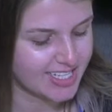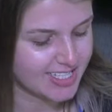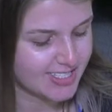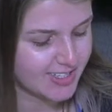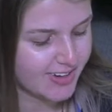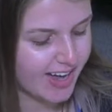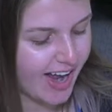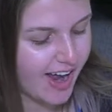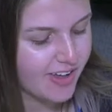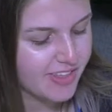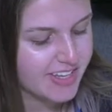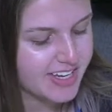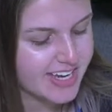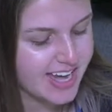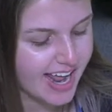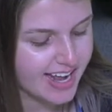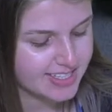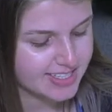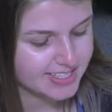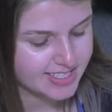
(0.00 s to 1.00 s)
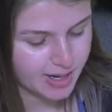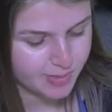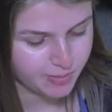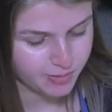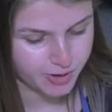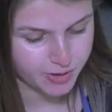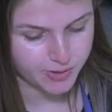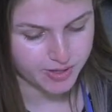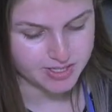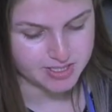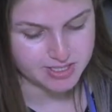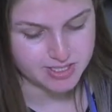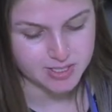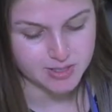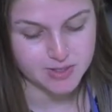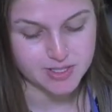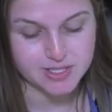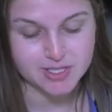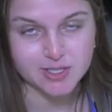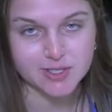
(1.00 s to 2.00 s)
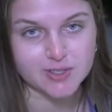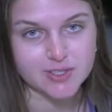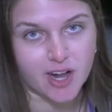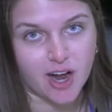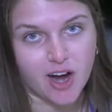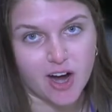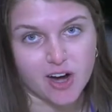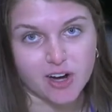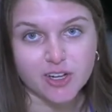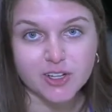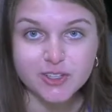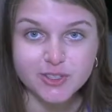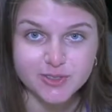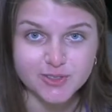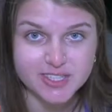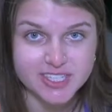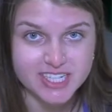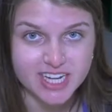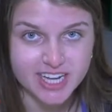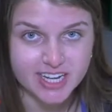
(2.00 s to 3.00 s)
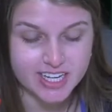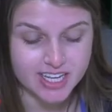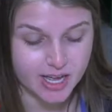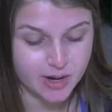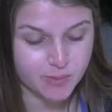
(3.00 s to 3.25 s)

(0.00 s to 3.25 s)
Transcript: So now the next step we're going to do is use our glue stick